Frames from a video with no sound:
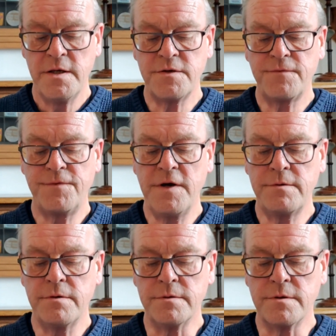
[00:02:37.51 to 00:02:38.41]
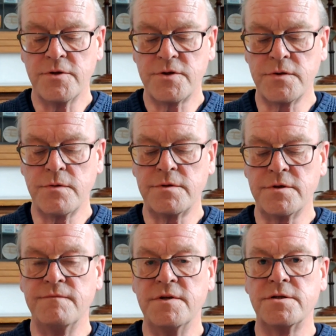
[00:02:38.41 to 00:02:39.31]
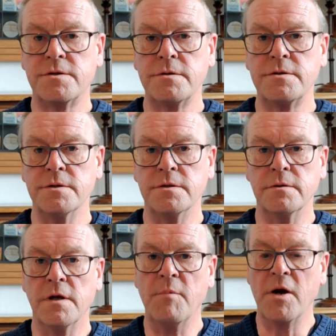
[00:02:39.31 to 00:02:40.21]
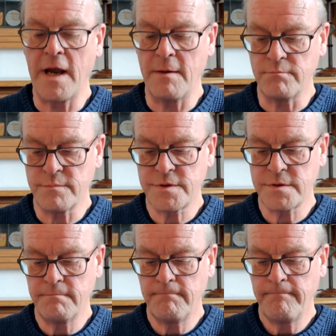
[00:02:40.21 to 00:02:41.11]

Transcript: is a frequent source of discussion among amps.